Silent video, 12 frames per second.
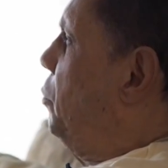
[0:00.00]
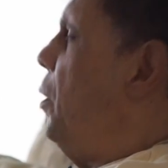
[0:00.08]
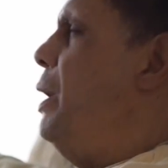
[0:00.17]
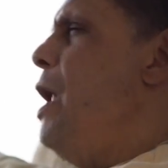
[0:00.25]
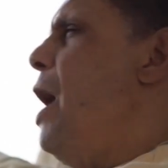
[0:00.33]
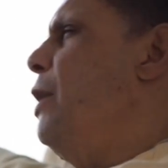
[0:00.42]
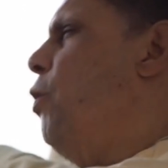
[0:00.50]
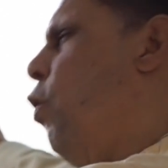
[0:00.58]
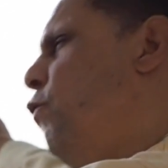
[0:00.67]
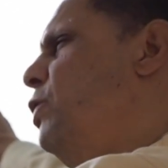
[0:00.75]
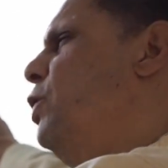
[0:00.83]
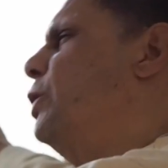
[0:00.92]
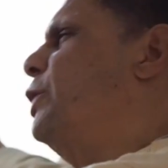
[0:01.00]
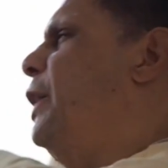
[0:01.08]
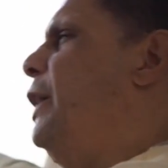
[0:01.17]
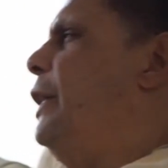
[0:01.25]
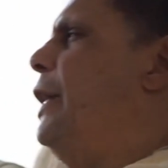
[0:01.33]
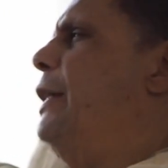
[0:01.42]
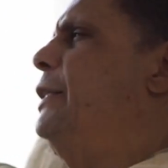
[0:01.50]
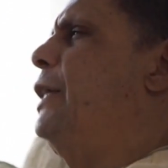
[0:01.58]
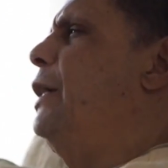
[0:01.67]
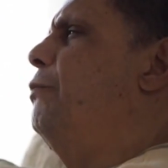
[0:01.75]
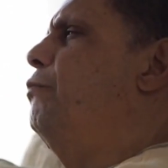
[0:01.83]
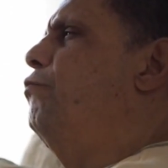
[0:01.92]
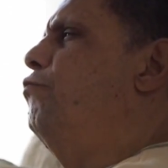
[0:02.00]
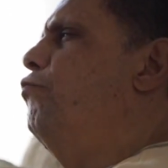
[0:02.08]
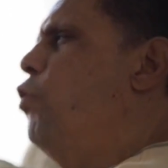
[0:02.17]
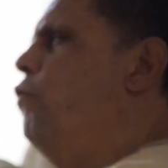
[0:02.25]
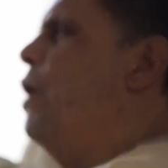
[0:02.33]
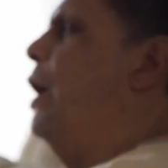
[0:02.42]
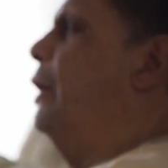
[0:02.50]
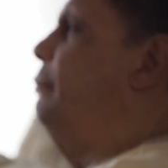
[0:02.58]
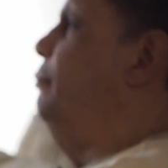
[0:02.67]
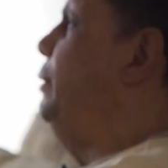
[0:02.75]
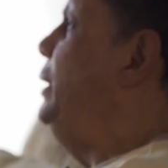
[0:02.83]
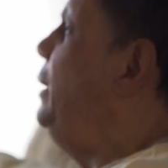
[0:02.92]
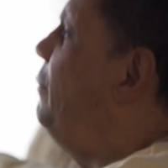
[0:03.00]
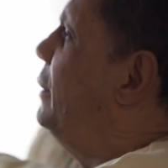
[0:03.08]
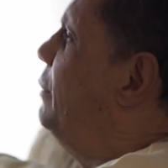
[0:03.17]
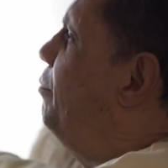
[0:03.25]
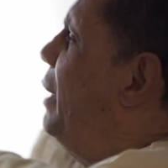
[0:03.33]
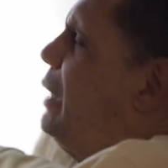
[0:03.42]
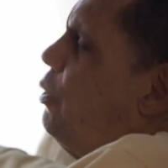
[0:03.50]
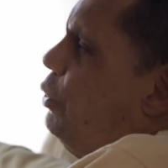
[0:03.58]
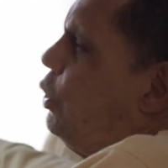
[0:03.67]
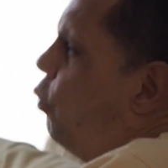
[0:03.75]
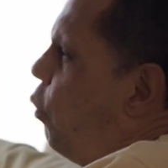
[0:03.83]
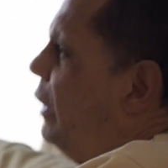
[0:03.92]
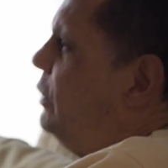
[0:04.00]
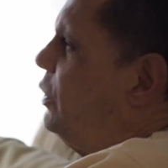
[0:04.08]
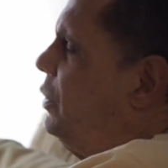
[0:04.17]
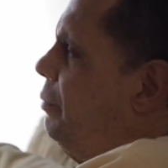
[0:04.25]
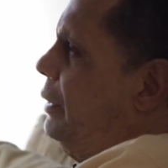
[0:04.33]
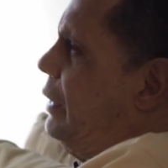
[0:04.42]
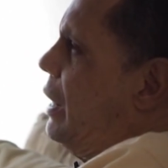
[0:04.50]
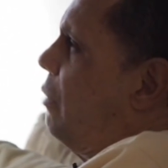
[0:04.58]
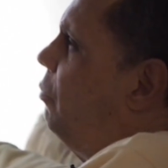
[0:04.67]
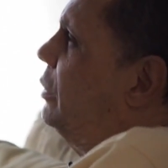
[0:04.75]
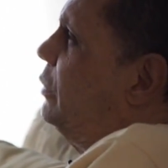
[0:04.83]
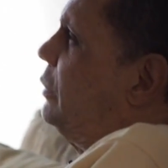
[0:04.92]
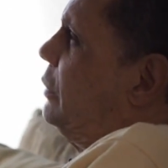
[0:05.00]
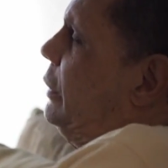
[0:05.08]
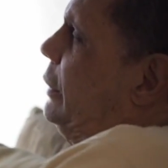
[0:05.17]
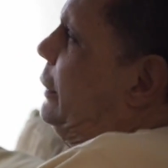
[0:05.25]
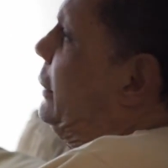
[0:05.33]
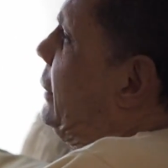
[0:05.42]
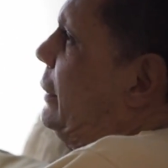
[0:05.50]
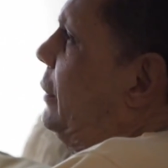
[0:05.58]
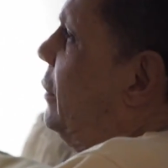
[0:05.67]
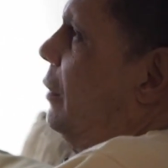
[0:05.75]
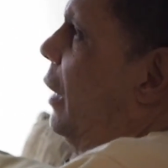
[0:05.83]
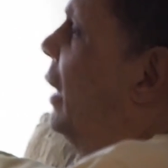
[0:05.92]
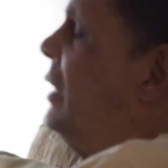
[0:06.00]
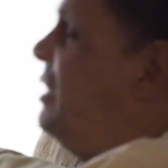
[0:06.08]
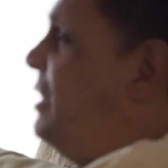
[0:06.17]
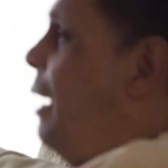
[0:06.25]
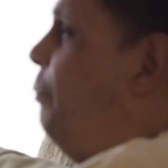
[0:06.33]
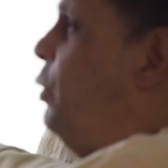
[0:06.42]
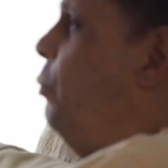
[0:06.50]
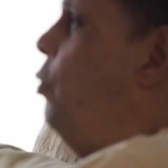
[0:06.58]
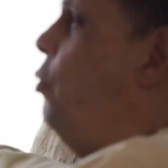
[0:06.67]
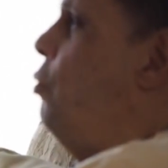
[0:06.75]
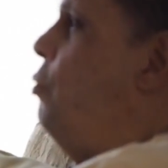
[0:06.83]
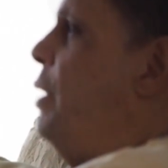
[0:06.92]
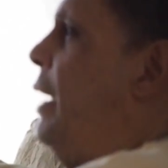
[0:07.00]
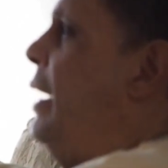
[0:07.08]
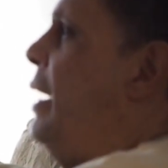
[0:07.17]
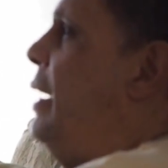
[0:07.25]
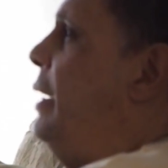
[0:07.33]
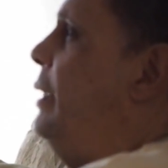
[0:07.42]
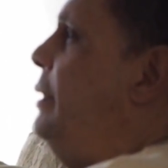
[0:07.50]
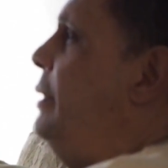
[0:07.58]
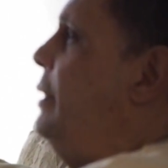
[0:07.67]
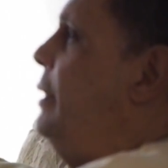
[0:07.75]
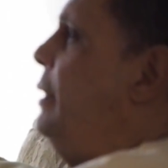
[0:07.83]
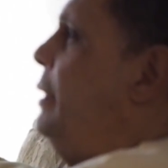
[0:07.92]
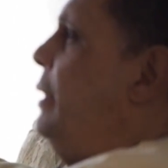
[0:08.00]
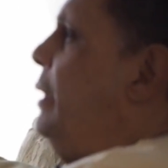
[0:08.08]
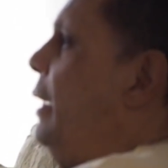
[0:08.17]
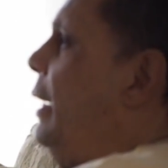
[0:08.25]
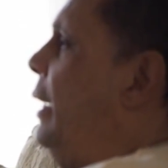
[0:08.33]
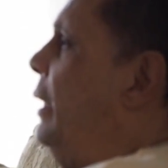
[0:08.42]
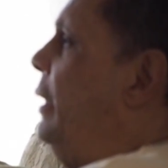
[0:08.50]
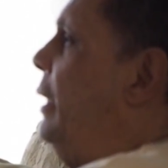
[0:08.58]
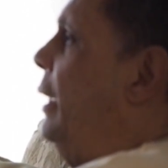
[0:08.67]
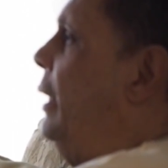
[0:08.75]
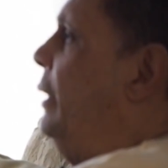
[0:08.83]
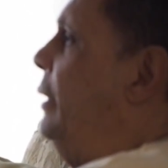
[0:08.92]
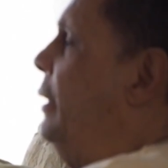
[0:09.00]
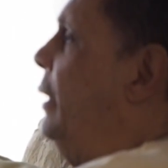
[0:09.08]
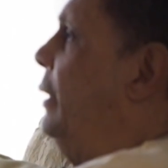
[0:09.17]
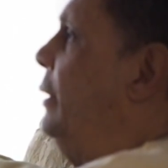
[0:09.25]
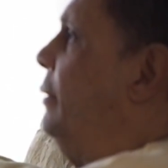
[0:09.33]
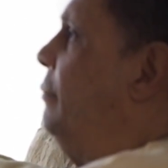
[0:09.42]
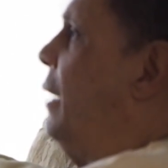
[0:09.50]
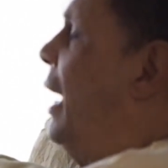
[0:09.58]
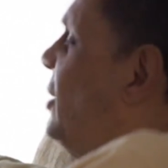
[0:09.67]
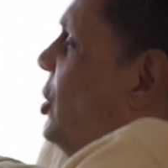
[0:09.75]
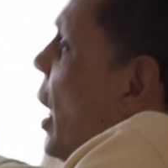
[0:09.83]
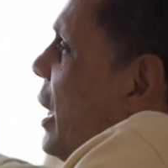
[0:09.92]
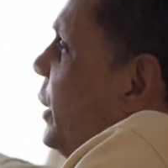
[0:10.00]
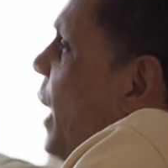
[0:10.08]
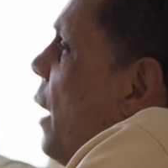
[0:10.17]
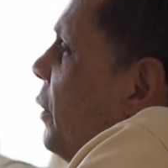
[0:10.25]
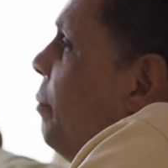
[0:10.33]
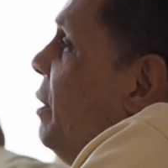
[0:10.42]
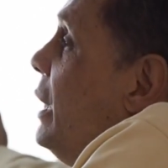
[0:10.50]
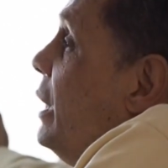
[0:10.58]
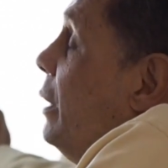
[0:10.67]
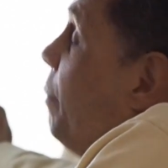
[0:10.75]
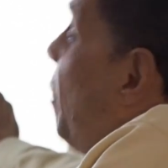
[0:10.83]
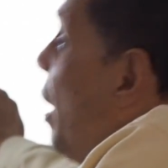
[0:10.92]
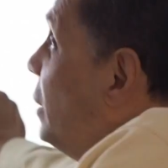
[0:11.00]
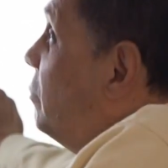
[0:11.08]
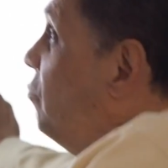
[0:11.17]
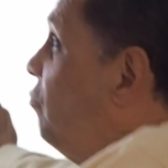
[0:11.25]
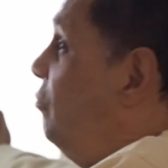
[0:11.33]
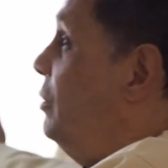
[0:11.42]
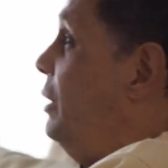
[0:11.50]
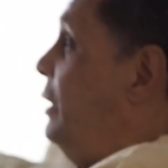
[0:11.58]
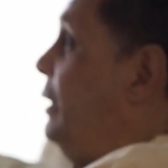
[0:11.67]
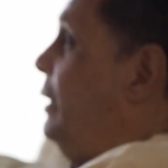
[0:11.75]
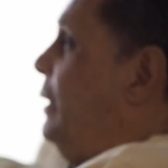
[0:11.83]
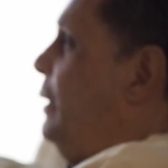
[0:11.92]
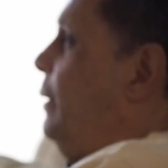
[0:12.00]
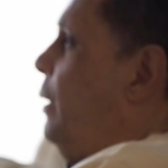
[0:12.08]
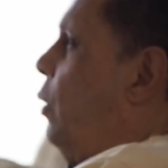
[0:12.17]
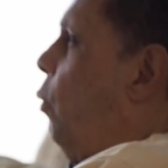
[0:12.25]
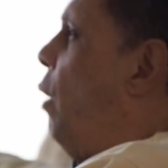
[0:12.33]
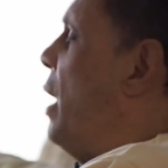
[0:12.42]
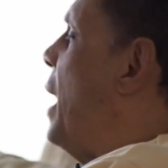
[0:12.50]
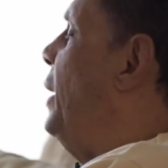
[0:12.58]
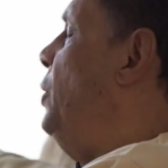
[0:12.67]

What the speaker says: And I overlooked it and I said, move on. He even made a request to me that I was unacceptable, and I shot it down immediately. But what I